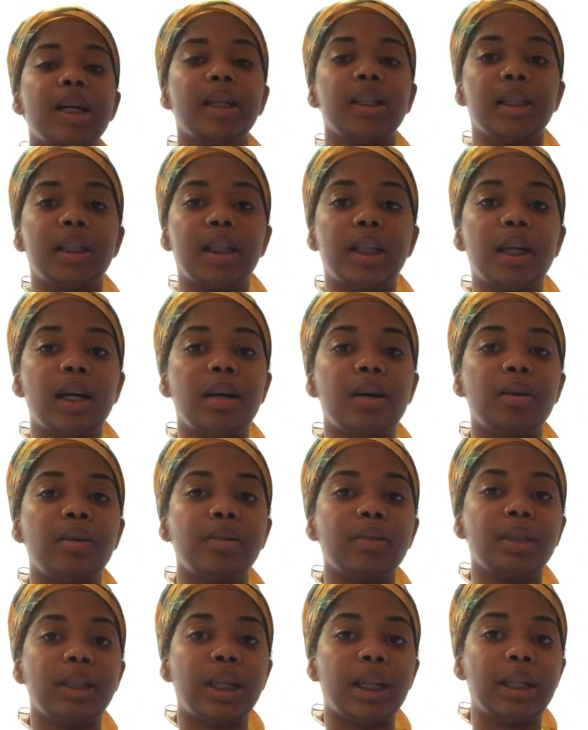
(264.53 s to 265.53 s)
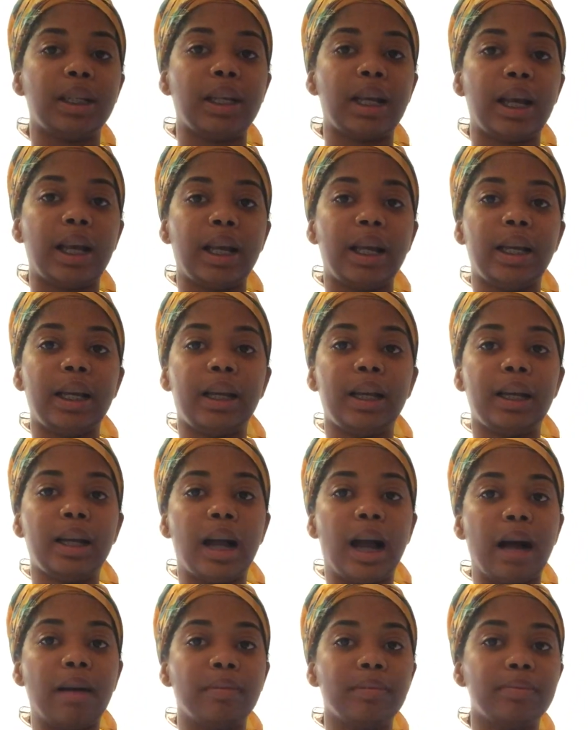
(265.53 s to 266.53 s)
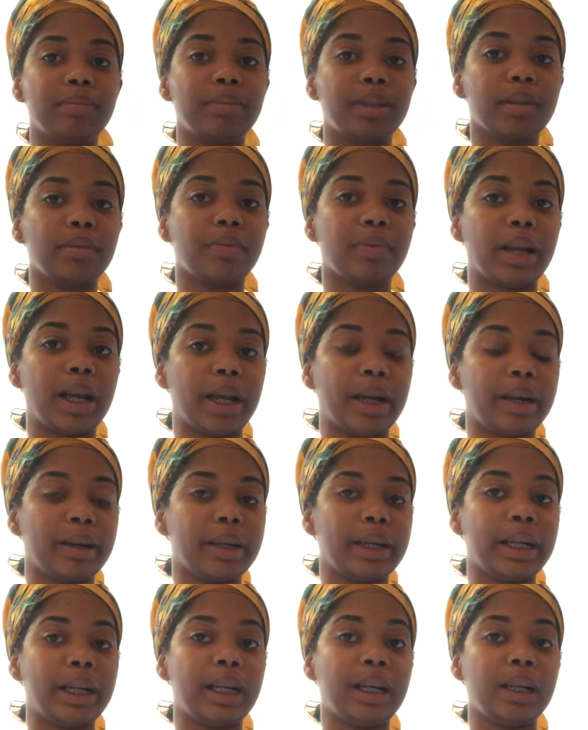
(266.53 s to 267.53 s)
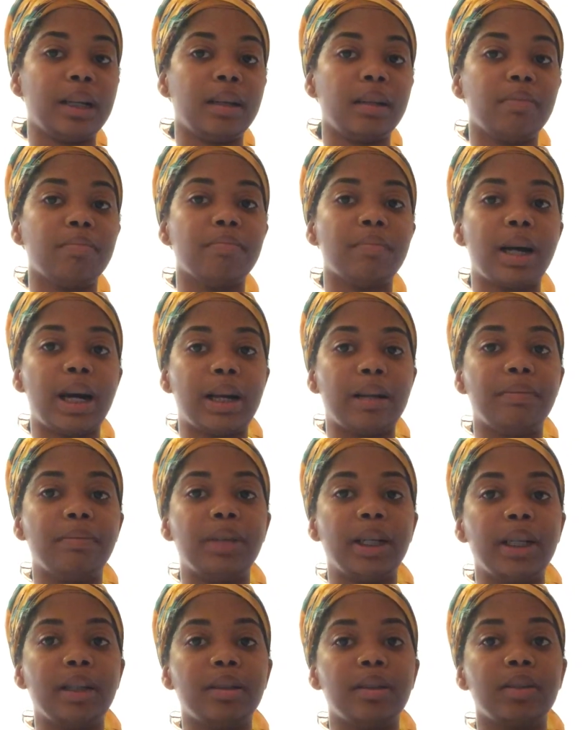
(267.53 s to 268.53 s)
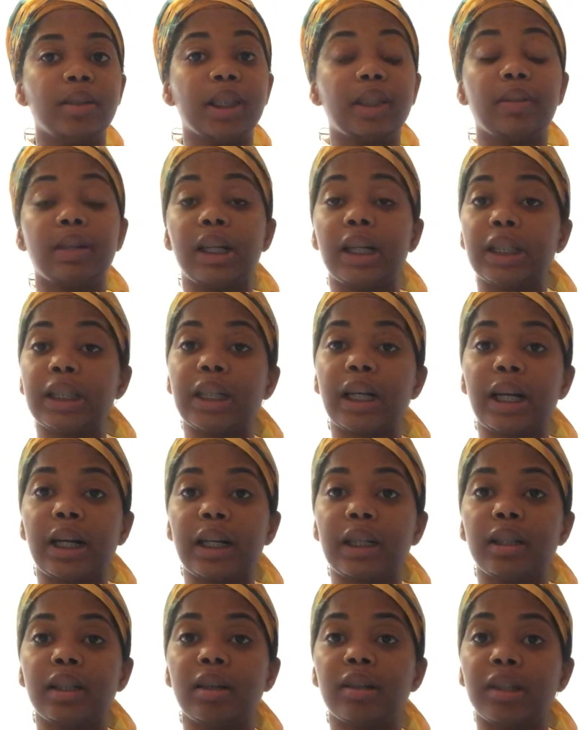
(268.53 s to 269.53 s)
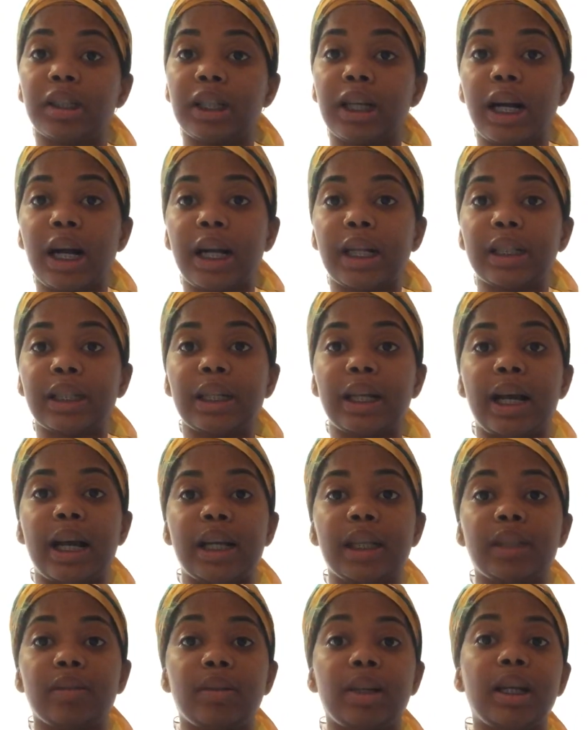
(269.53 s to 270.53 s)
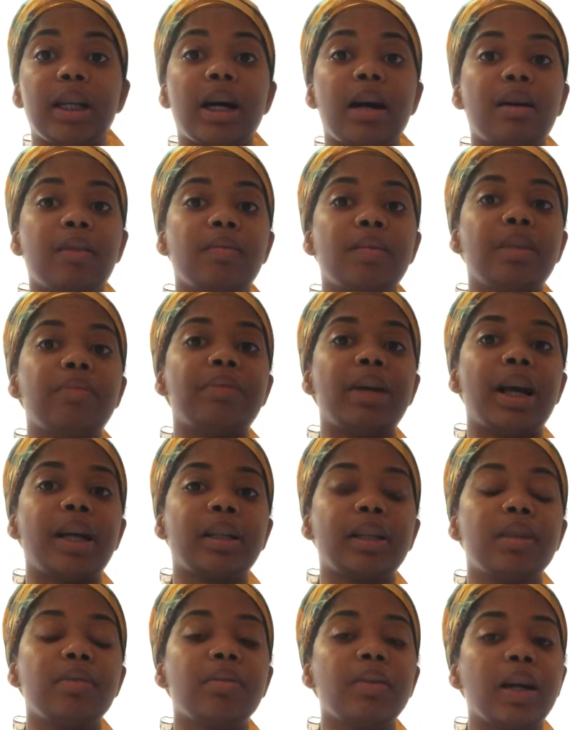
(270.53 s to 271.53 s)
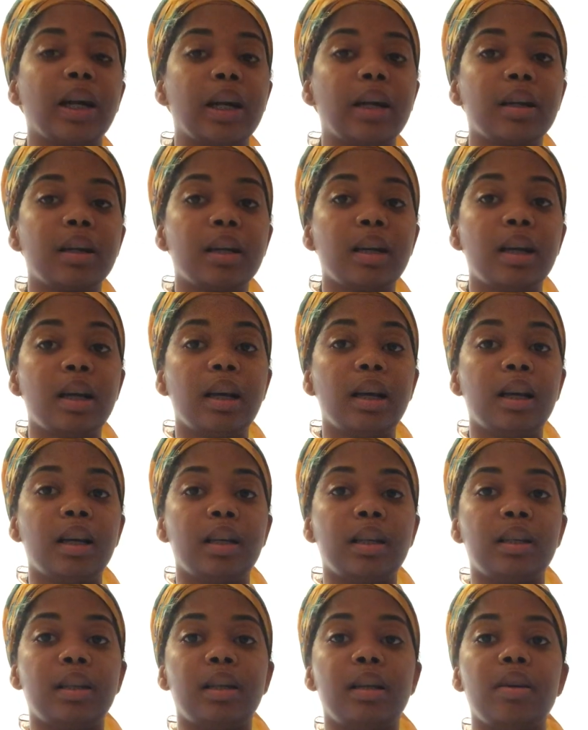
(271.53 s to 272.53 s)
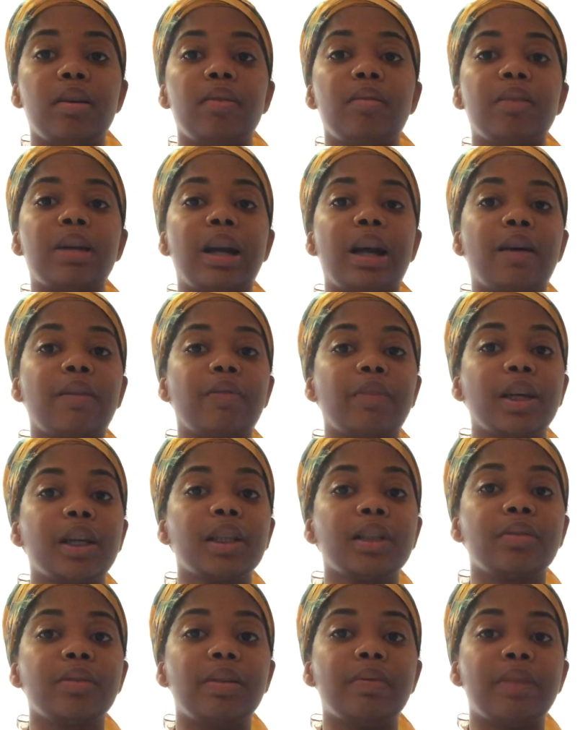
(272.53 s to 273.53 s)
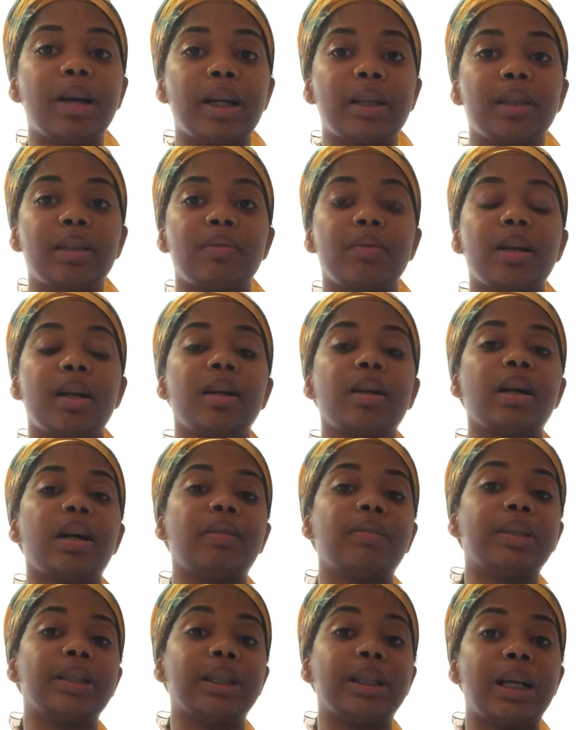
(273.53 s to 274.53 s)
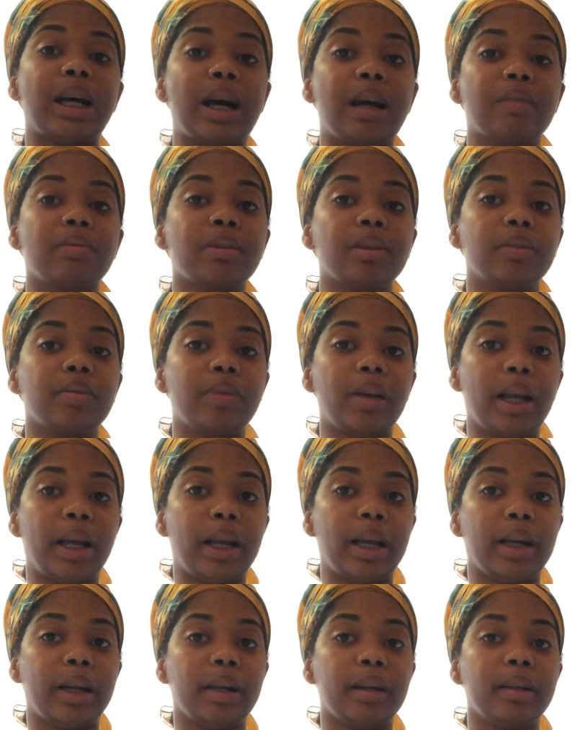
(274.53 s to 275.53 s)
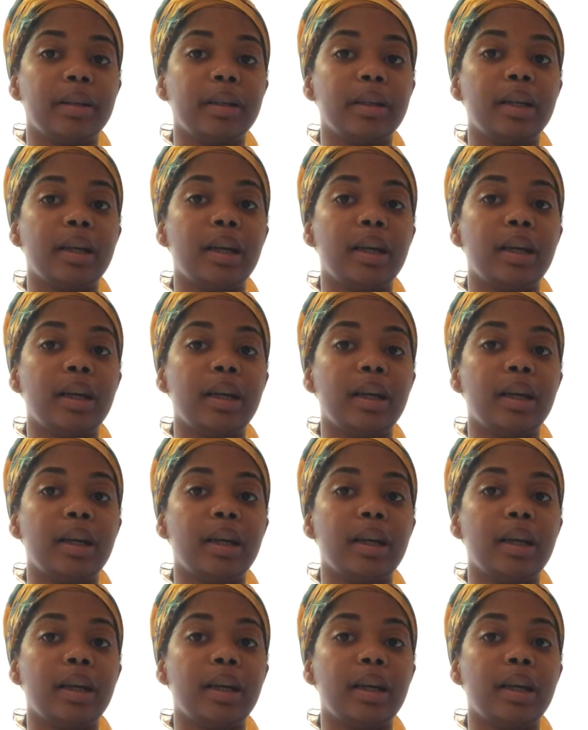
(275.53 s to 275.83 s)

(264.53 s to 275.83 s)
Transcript: So today I'm preparing my meals because like I told you guys last week, I went back to work. So when I first went back to work, I was not prepared.